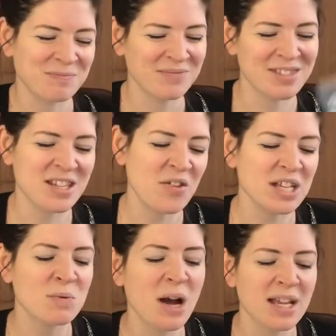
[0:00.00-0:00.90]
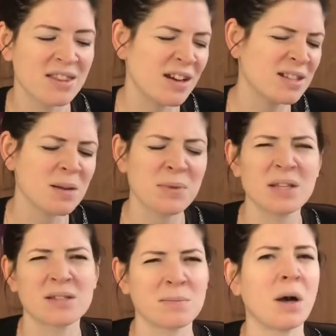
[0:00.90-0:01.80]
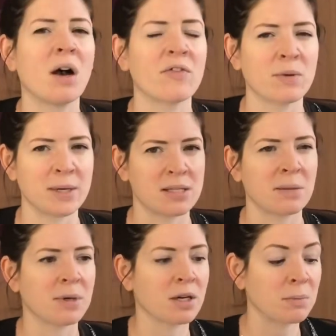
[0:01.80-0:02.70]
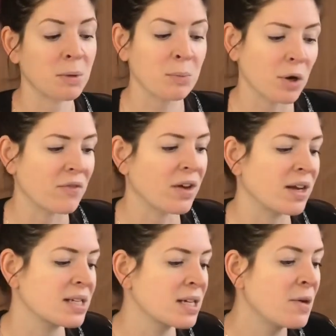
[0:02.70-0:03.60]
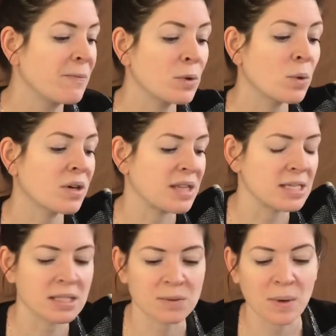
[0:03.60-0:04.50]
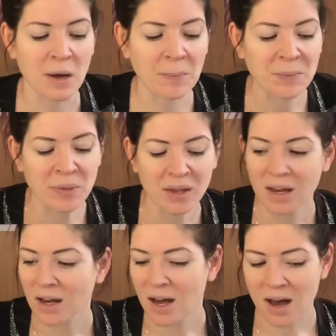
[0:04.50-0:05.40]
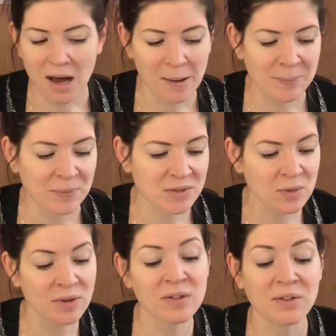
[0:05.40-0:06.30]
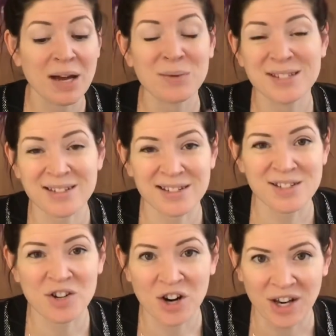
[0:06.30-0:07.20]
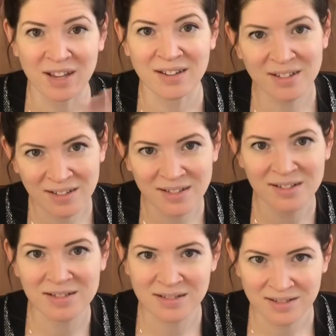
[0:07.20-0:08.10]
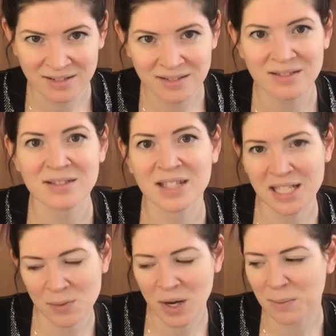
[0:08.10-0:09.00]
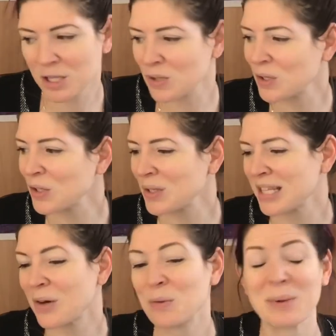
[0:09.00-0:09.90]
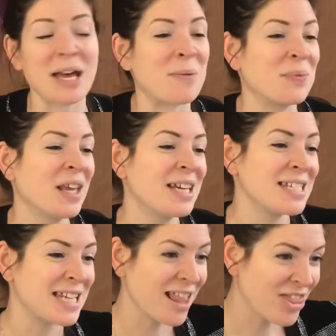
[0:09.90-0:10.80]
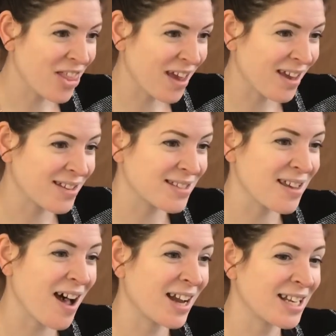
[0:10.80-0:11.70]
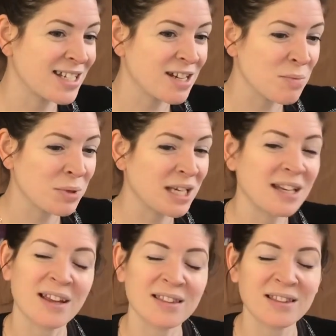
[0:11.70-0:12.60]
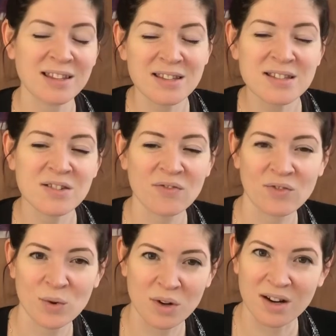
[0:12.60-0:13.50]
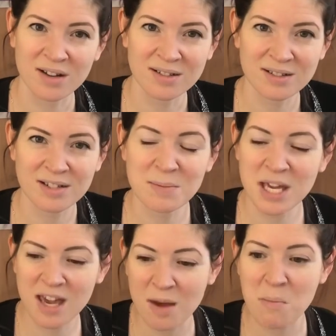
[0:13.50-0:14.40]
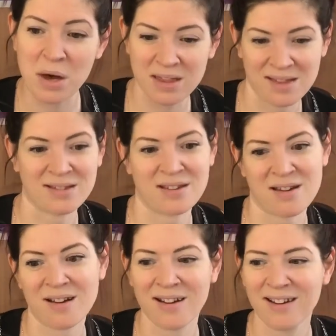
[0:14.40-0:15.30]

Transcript: So that's why I thought something small for my summer could be perfect, or this as well. So even though that one's not started, that's why I'm also including that one. But yeah, 10 things. I need to complete at least 4 to be kicking butt this year.